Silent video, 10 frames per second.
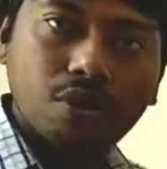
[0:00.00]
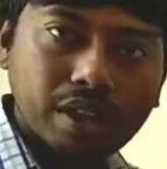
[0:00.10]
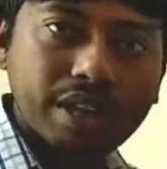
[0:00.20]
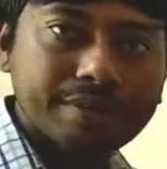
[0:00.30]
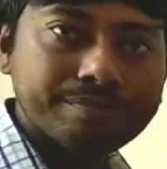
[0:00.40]

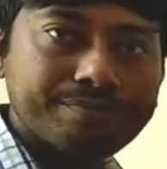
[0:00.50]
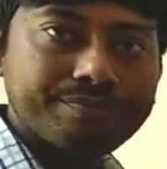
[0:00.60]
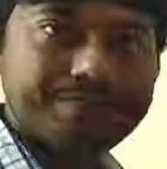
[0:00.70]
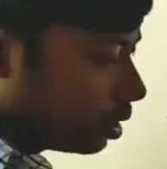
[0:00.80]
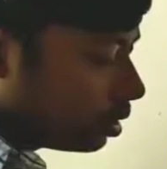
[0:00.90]
Okay,
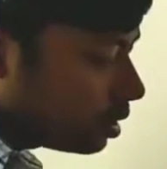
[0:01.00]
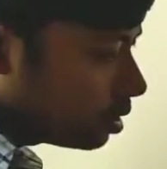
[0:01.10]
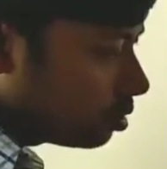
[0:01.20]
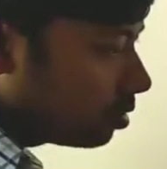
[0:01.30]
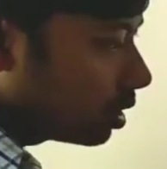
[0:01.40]
in this
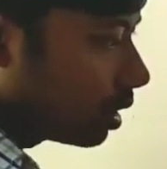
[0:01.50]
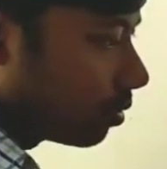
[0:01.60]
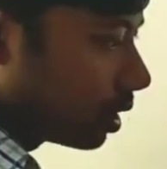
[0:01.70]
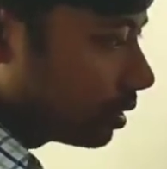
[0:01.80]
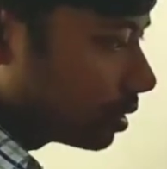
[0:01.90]
numerical,
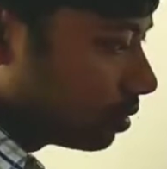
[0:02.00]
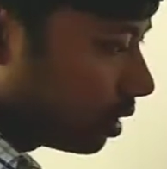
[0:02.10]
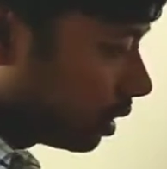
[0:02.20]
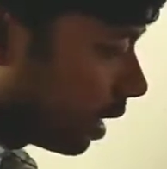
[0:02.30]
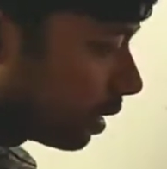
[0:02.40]
what is
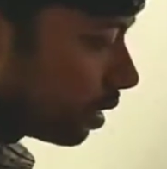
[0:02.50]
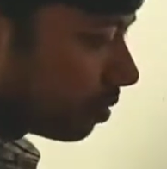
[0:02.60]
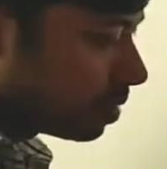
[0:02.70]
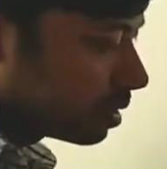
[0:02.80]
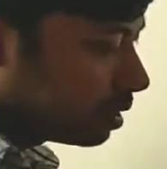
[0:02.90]
given that
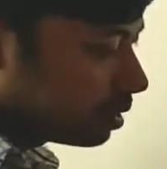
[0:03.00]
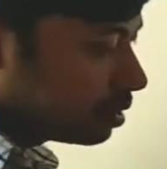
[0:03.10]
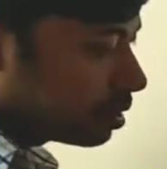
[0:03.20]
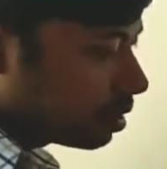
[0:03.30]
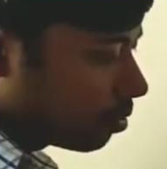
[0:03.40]
basically
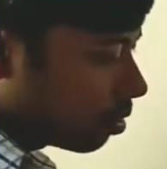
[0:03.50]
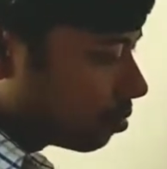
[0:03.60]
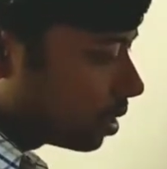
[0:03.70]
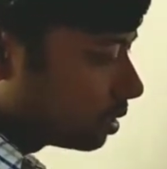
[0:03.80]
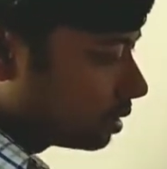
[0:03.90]
these are
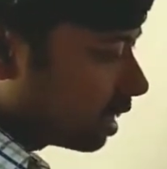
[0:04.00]
convergent,